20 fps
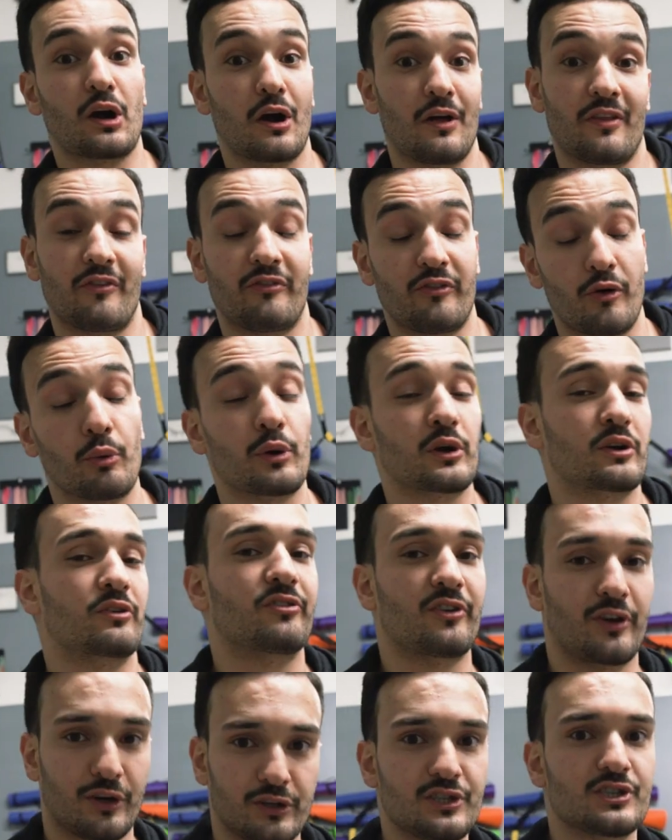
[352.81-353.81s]
on the footwork
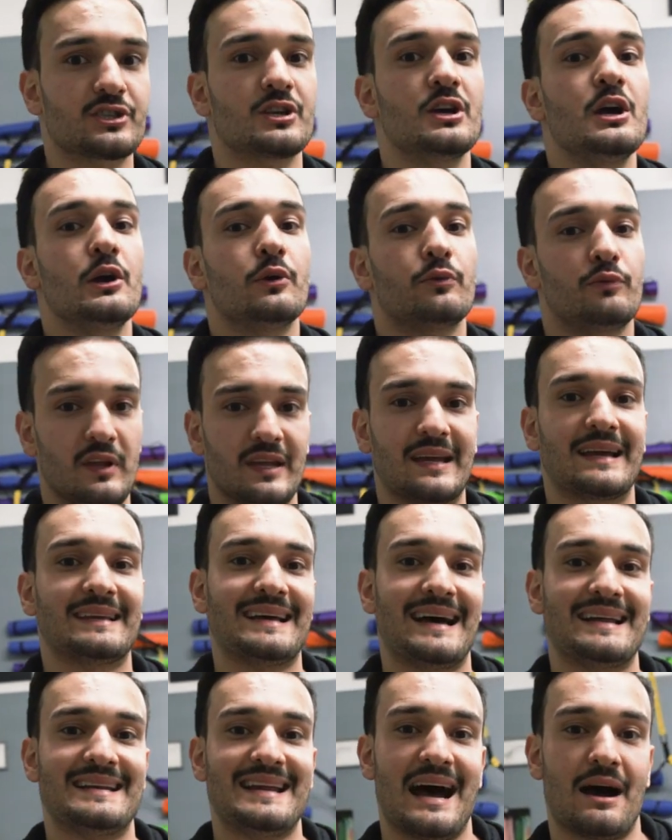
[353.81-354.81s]
first, really get
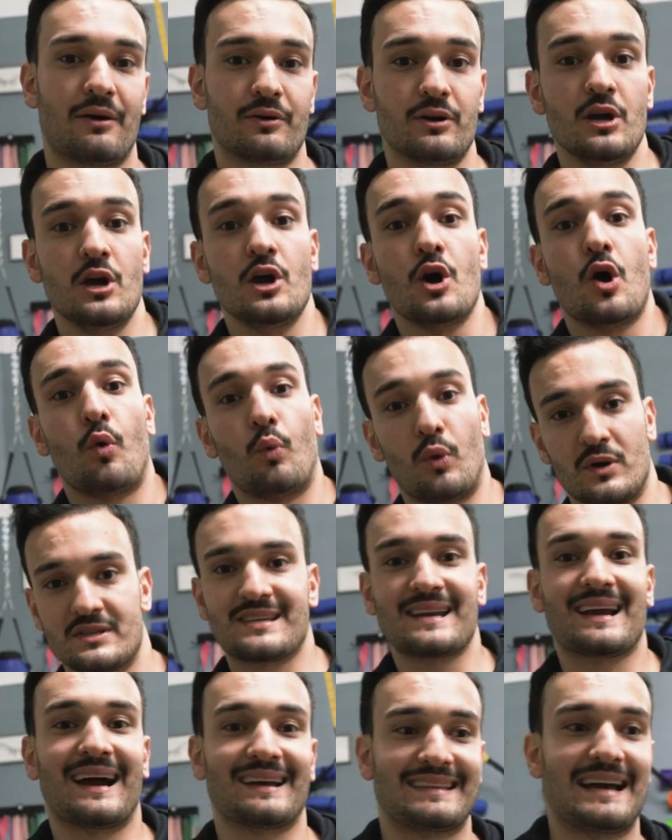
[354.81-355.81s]
that down. Once
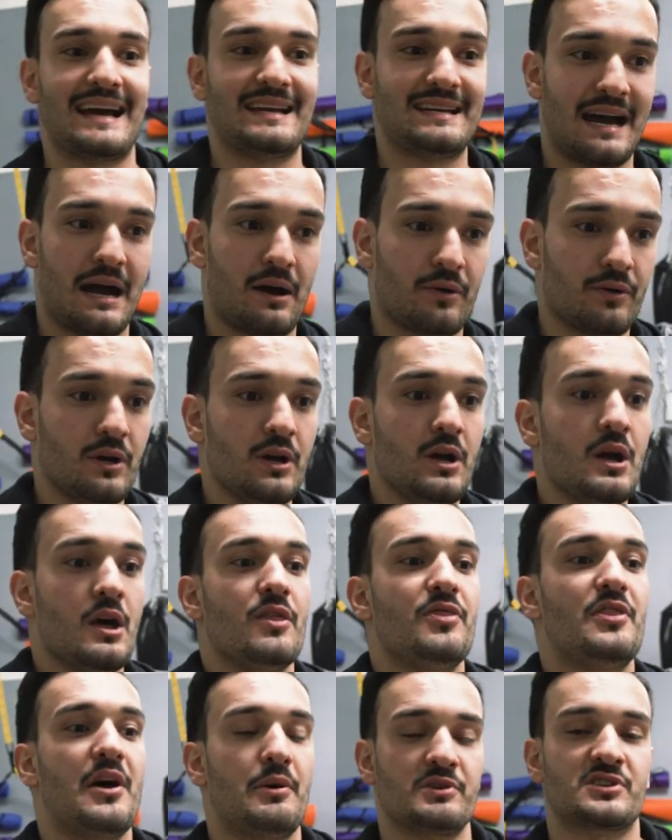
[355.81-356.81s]
he got that down,
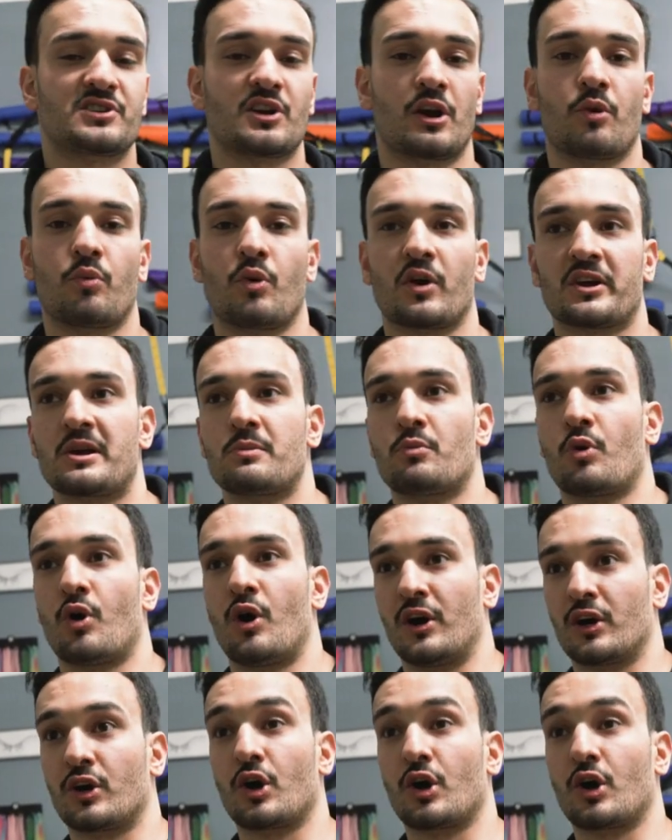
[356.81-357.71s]
then we started working more on